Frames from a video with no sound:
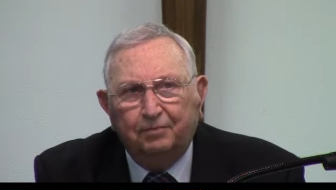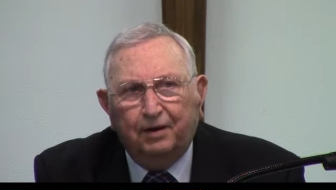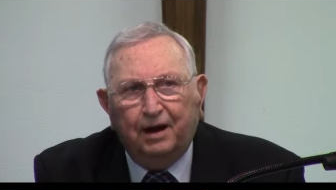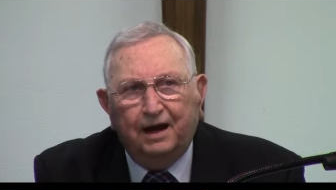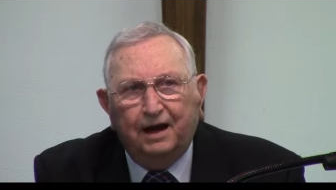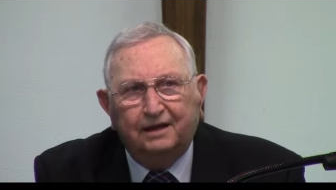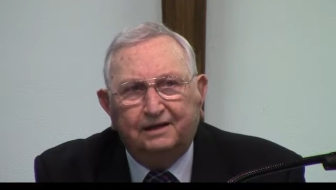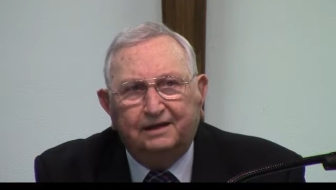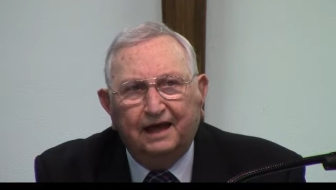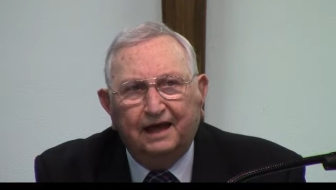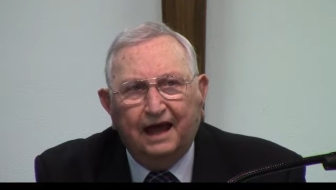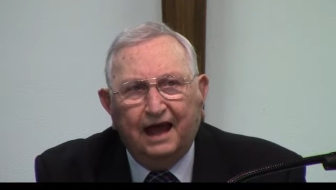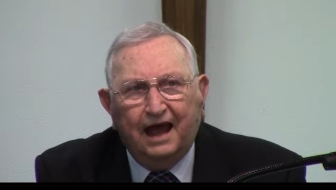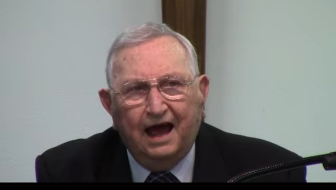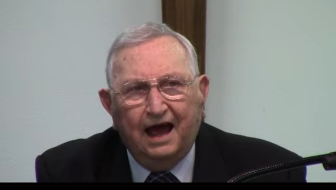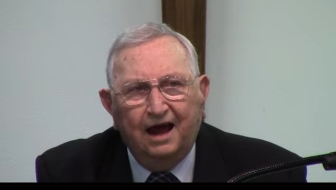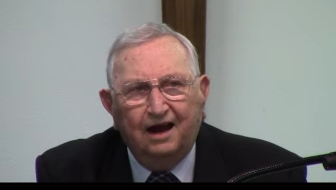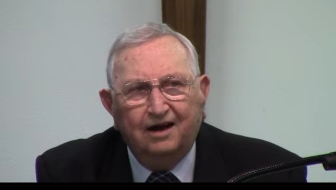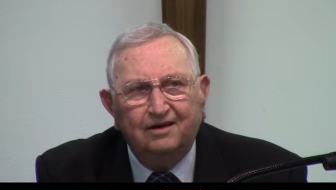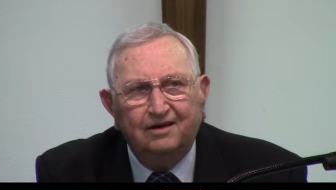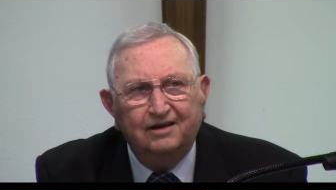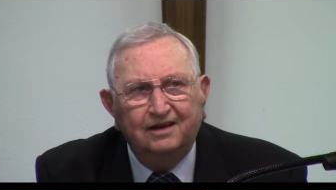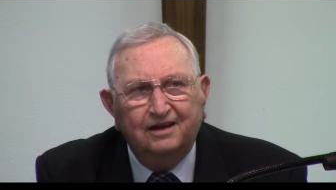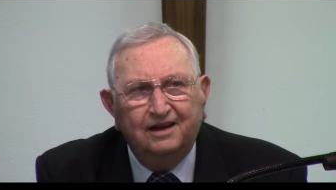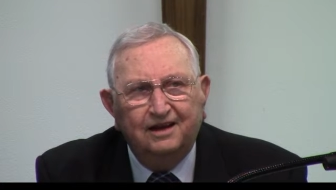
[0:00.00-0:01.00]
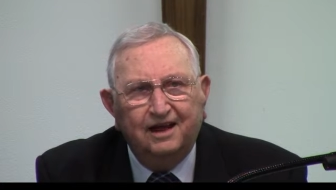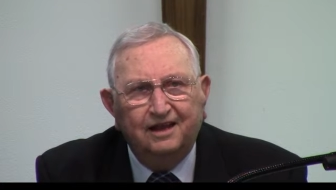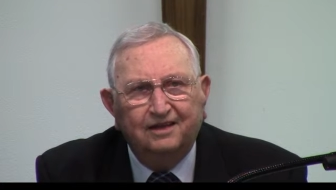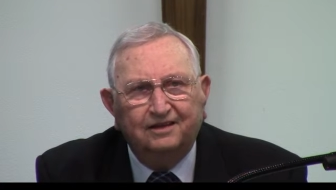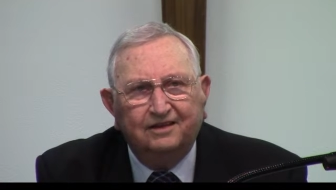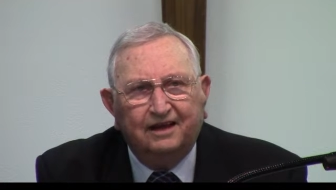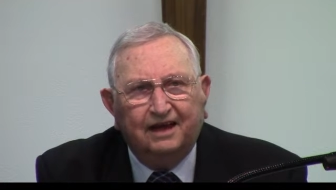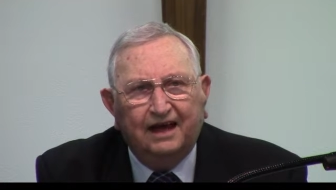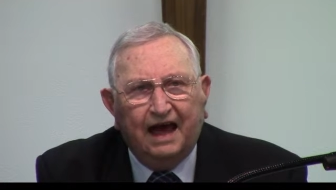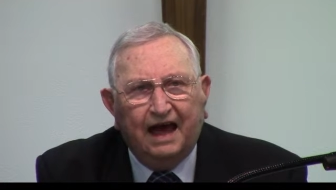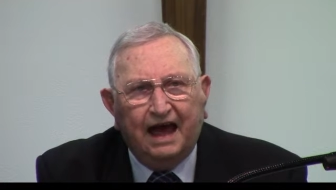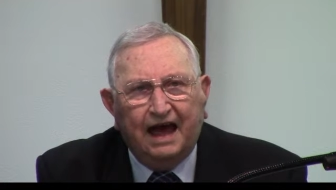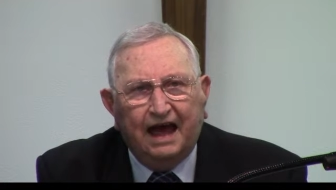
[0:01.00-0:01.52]
But they hired
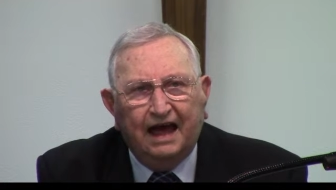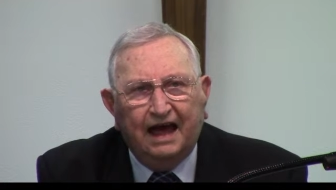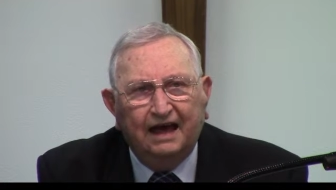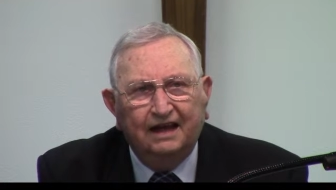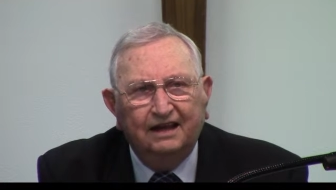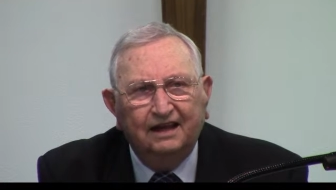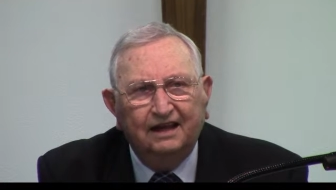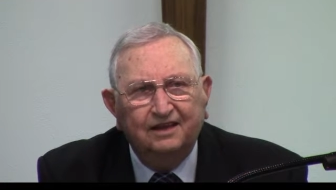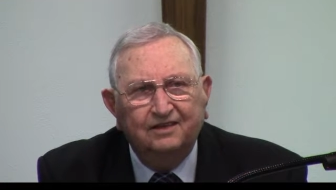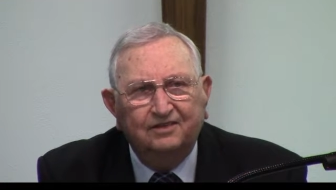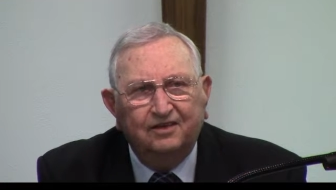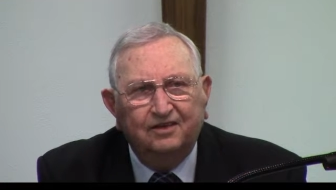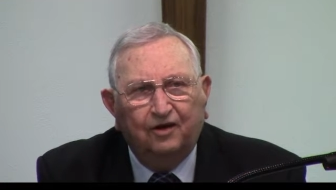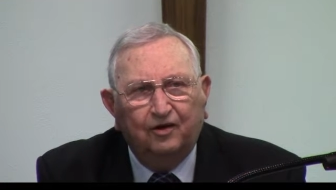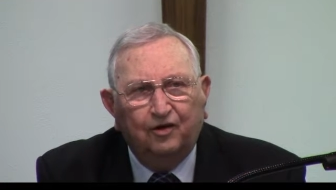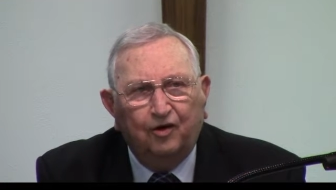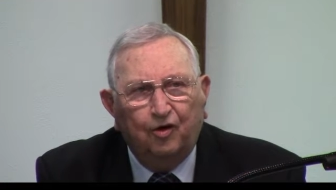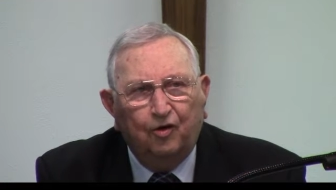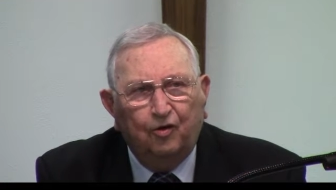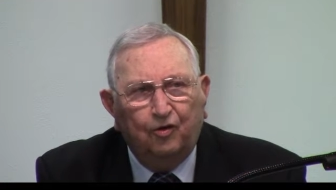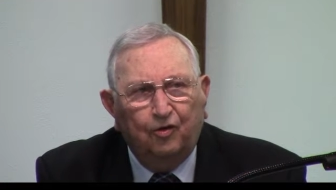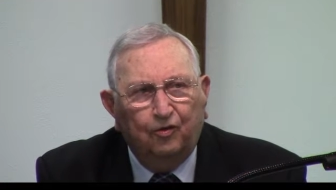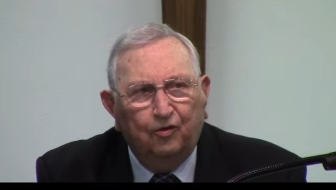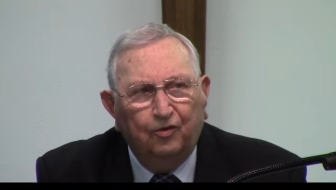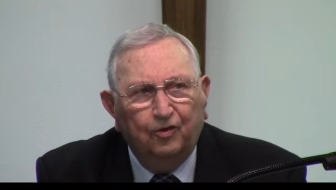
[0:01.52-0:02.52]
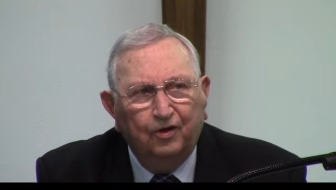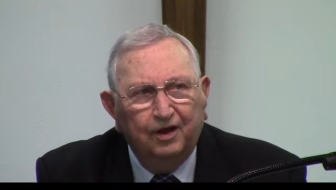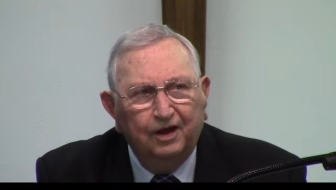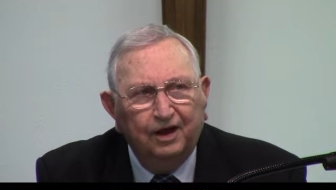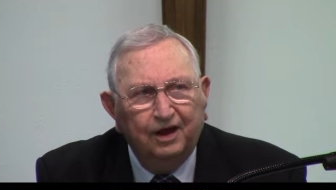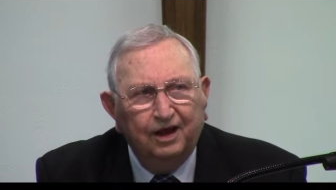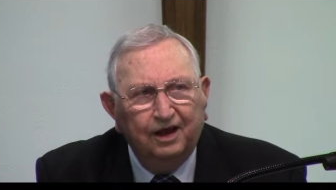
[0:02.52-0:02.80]
another guy. They thought, oh,